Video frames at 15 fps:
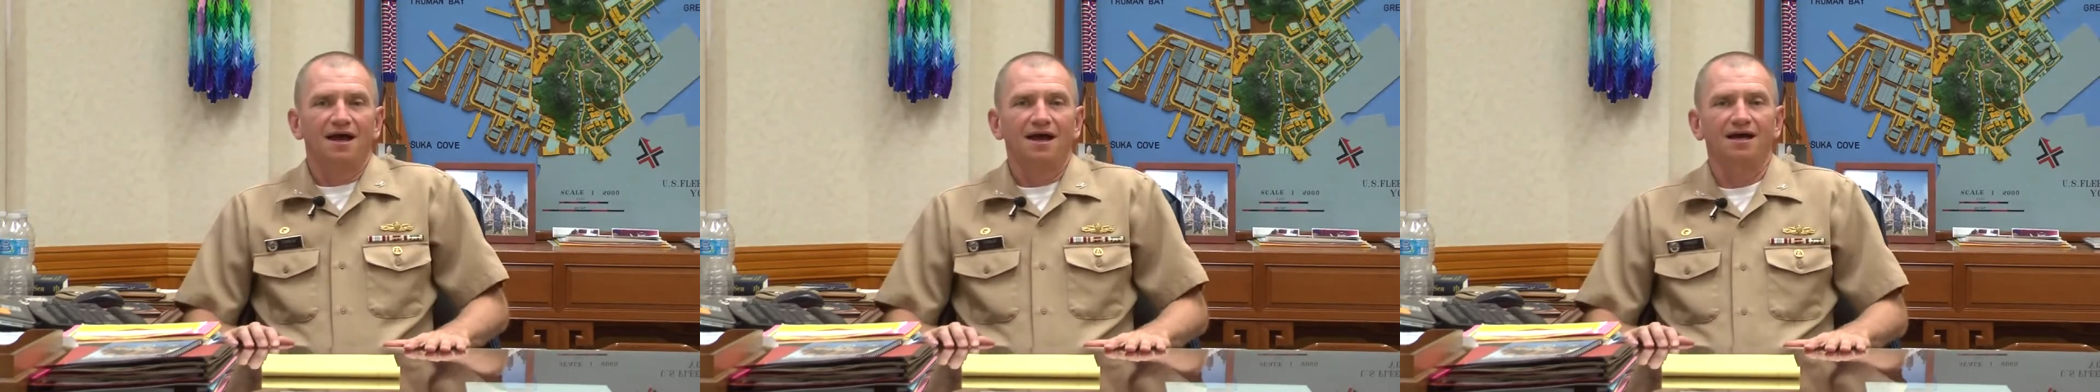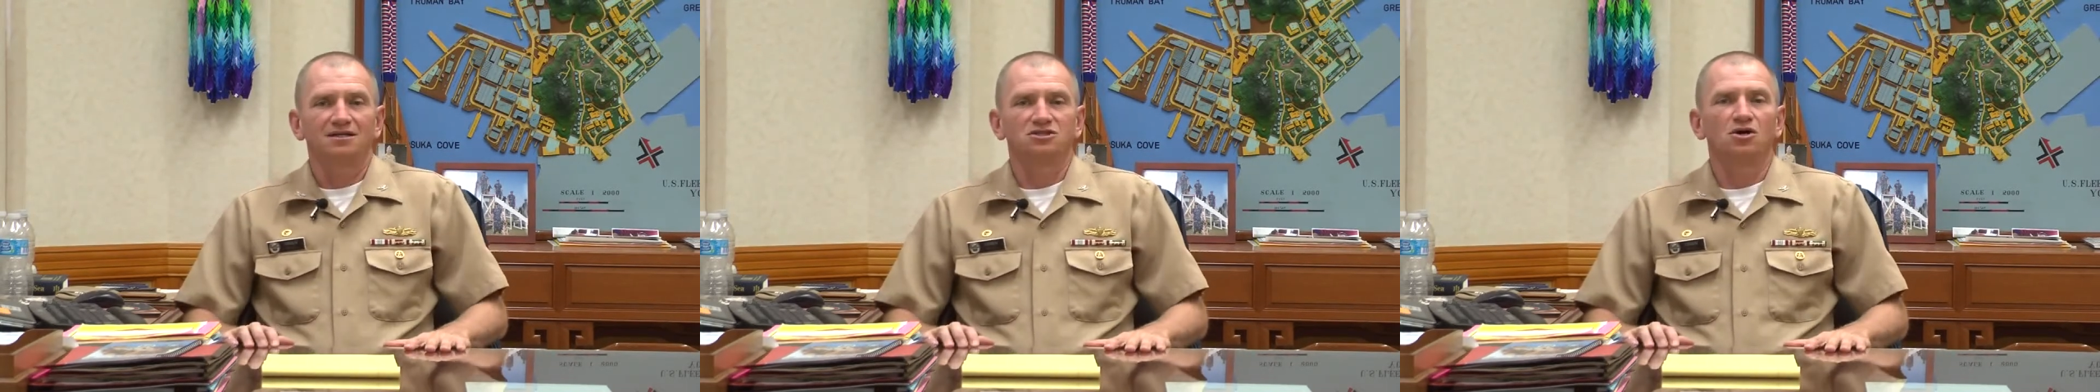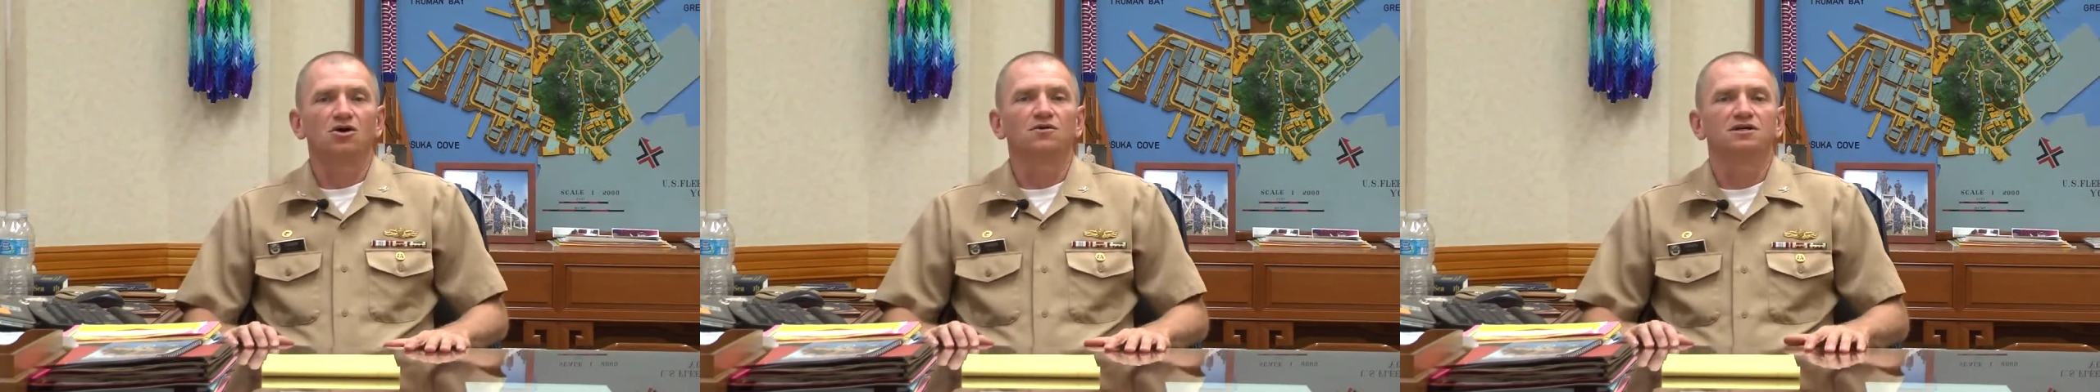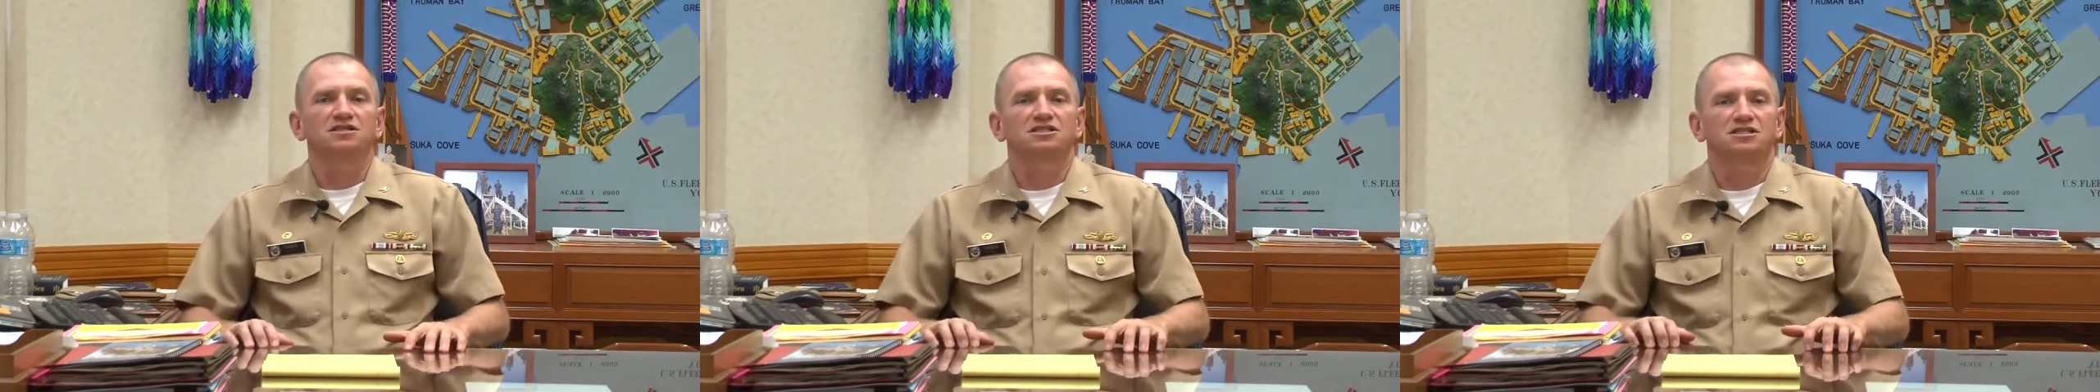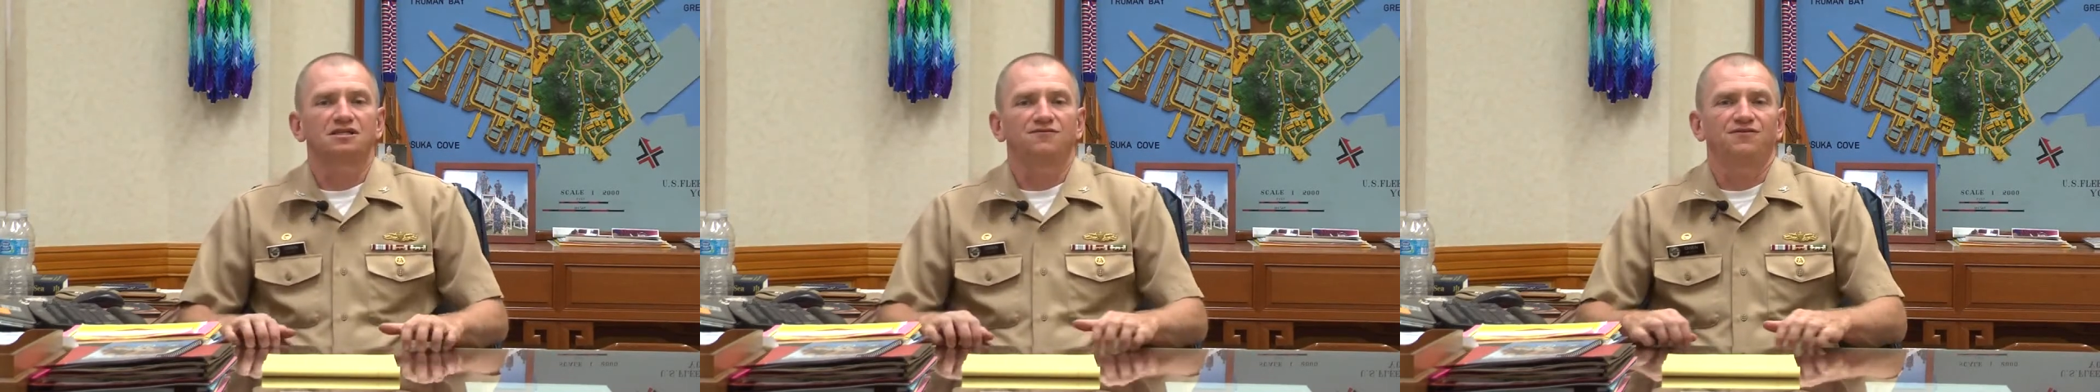As
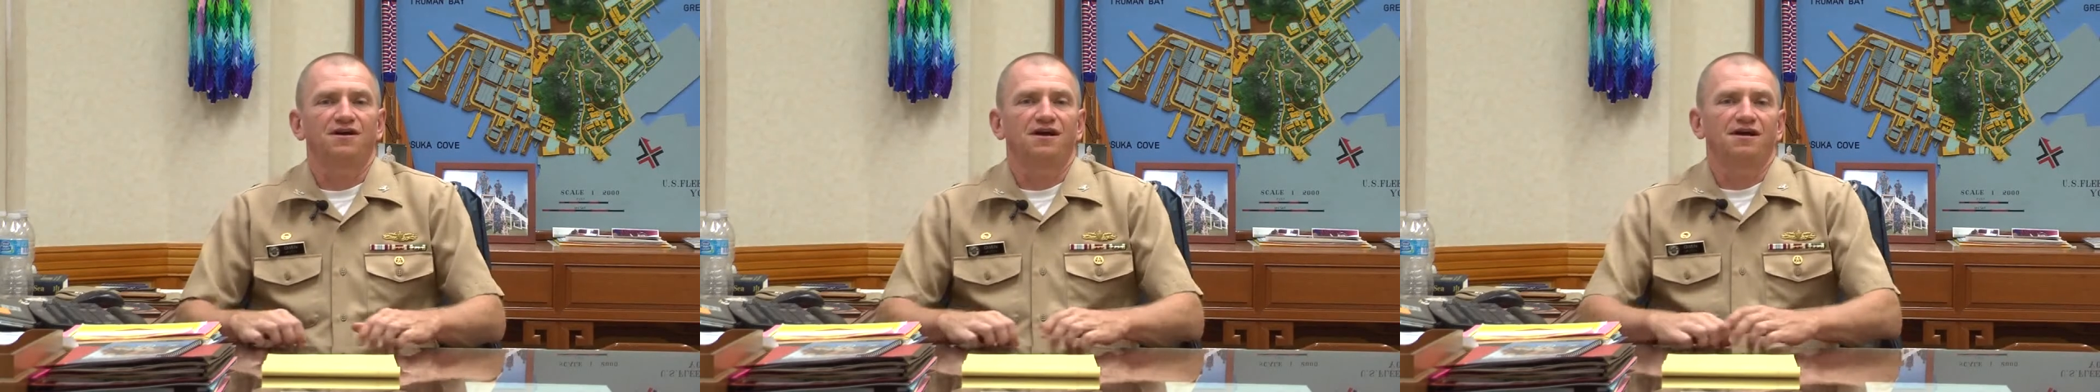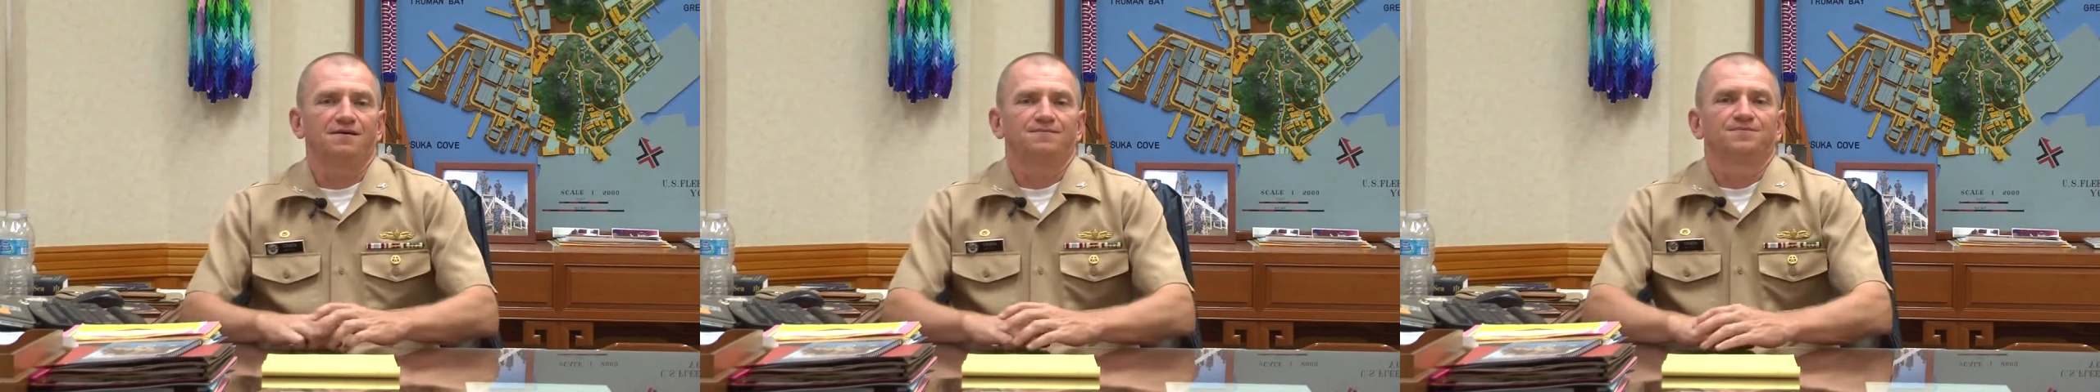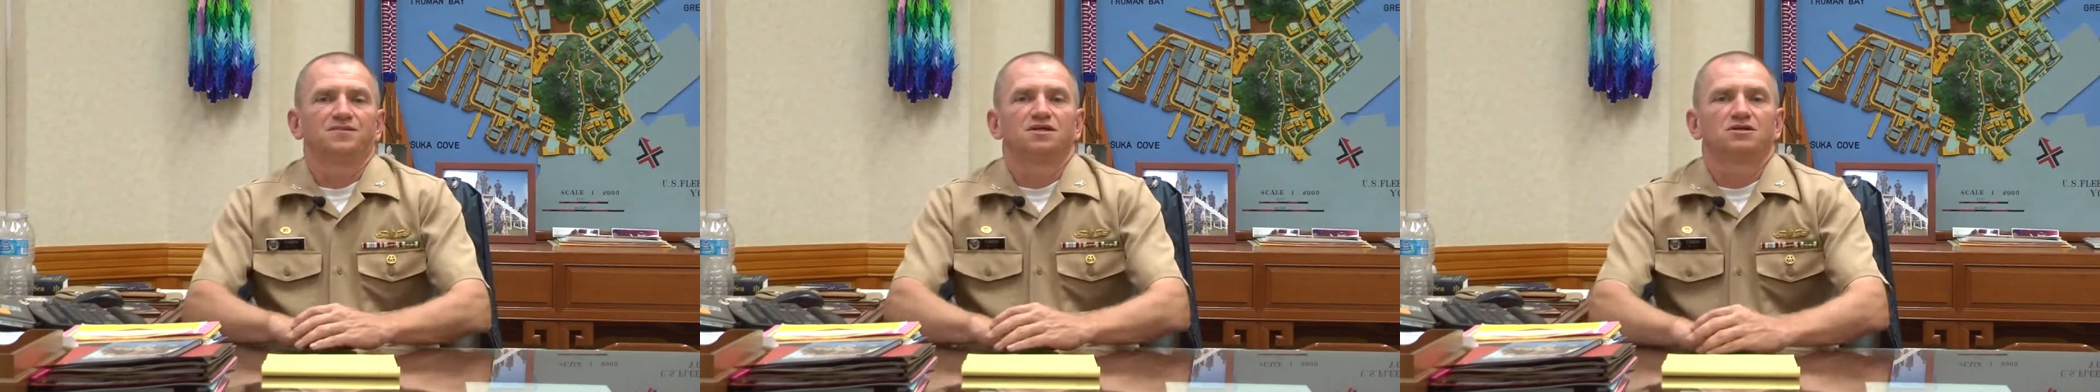always, CFAY,